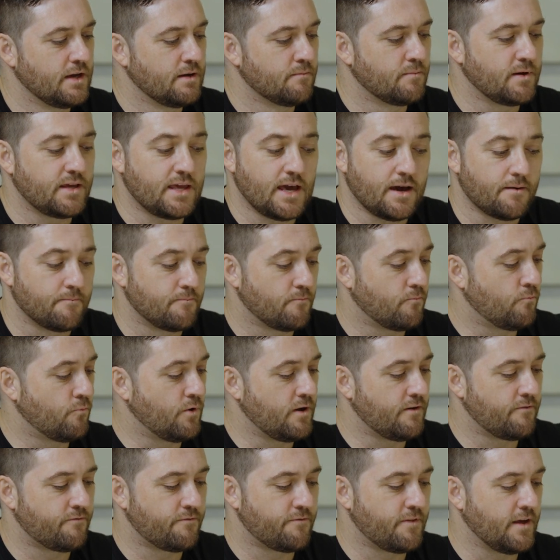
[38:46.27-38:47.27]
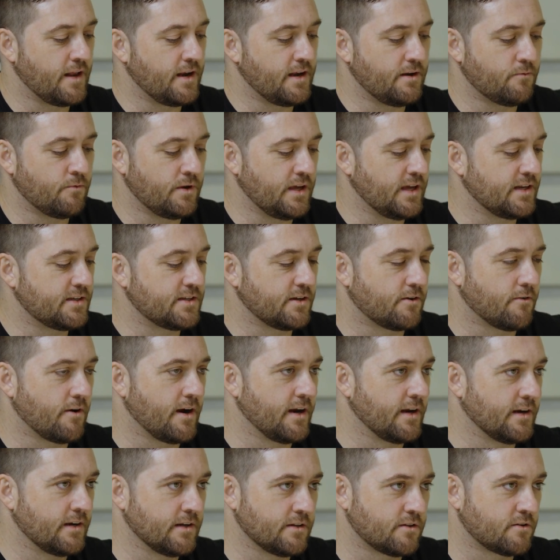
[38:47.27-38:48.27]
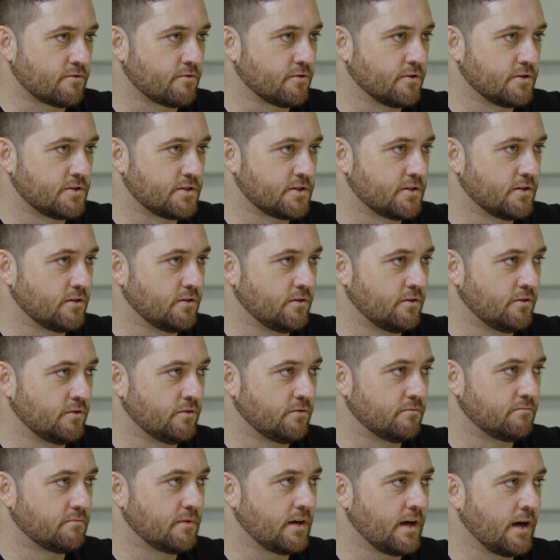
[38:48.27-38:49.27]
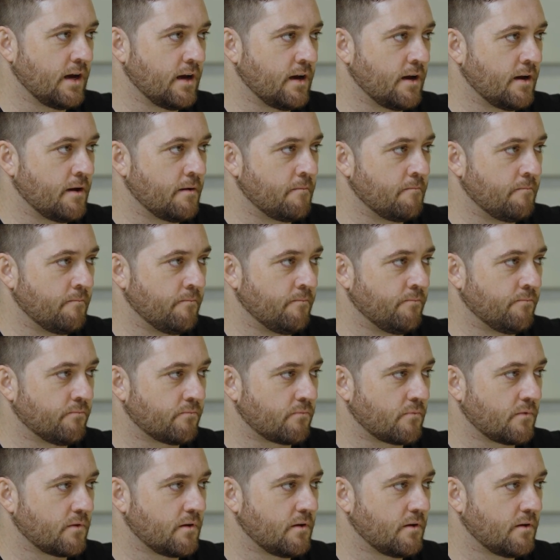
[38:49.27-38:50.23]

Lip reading: But we integrated it through to